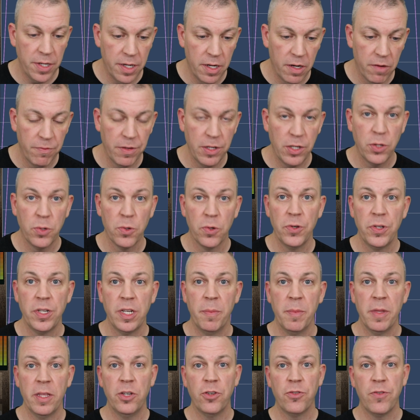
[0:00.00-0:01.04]
restore
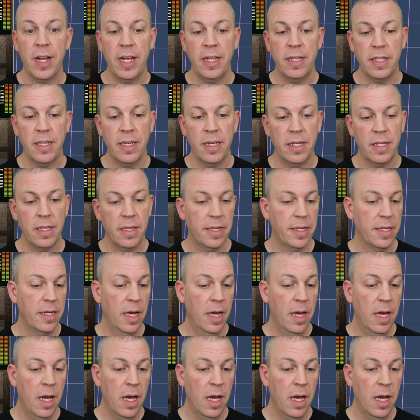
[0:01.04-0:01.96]
some of the transients,